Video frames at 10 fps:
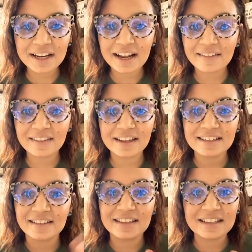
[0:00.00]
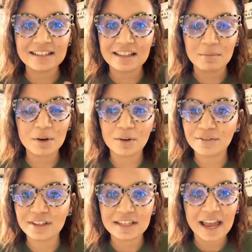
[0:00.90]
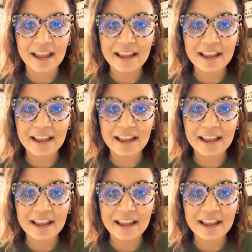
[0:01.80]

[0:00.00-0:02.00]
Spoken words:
and things, and this is in the middle of the day.